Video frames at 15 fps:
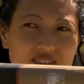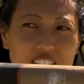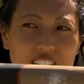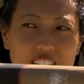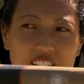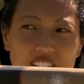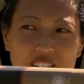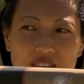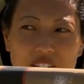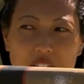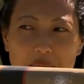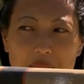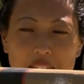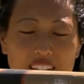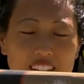you know, I
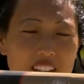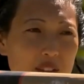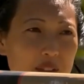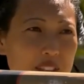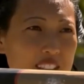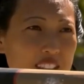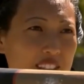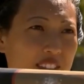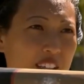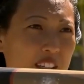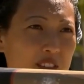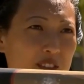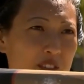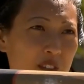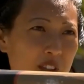made it all the way to the
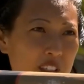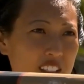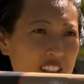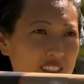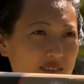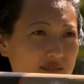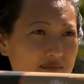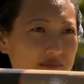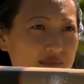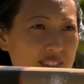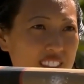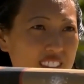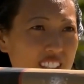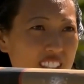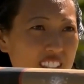Final Four.
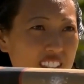you so. a